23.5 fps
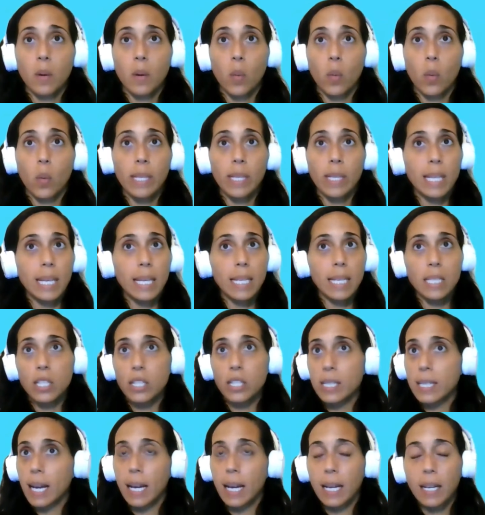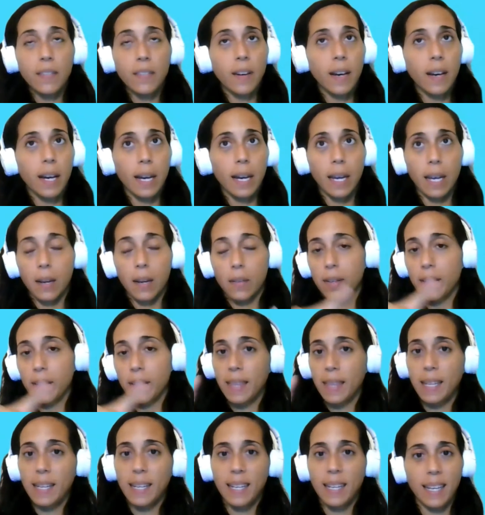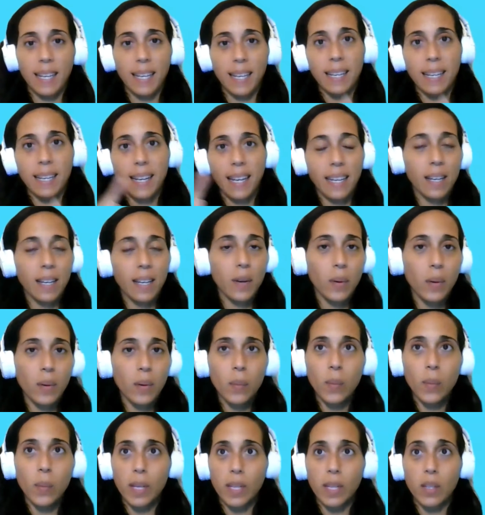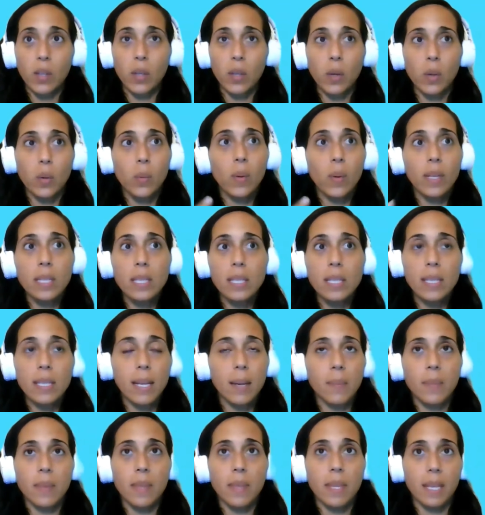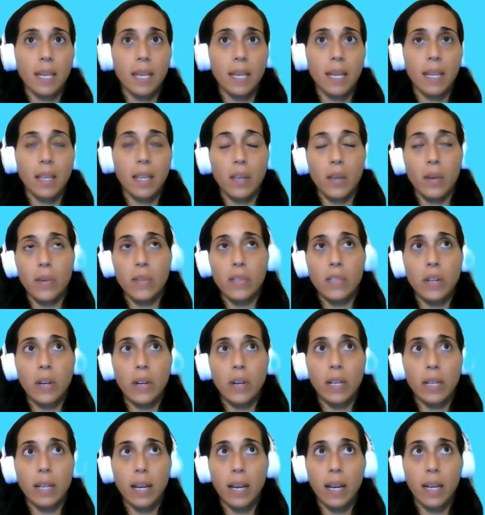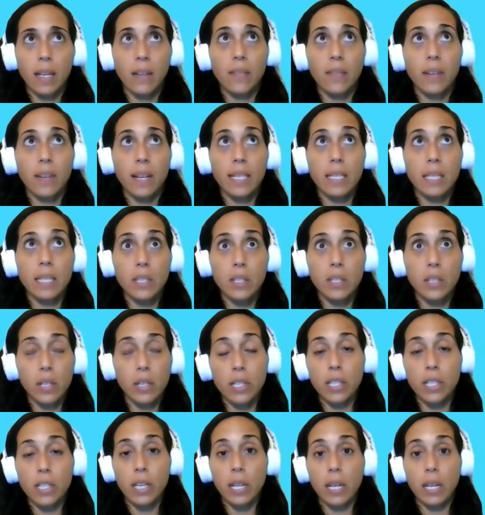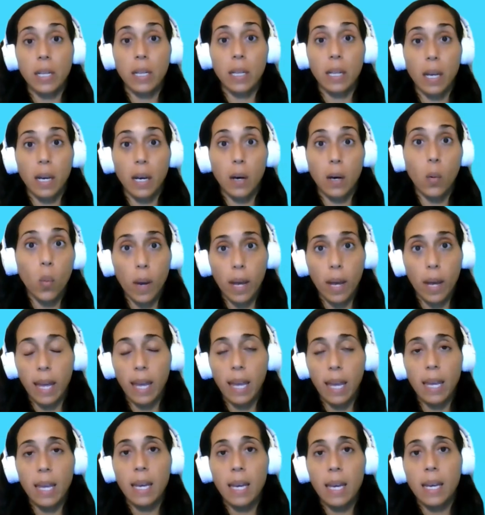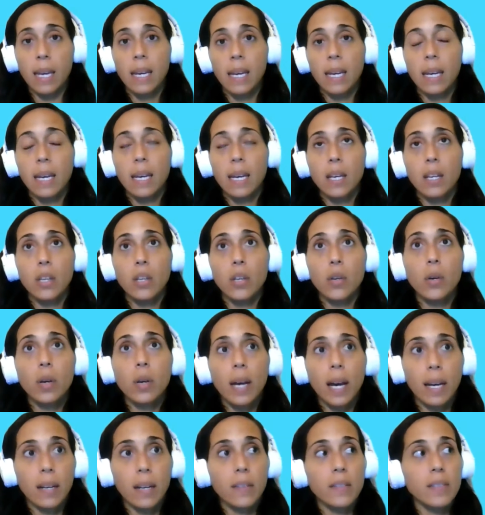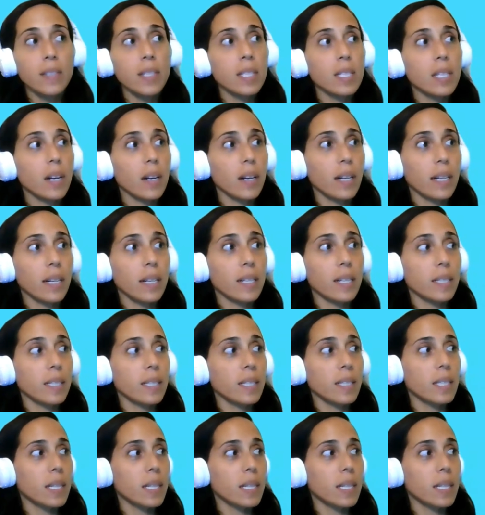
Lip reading: it just kind of everything linked. Like when you want something and you start kind of like searching away, you kind of start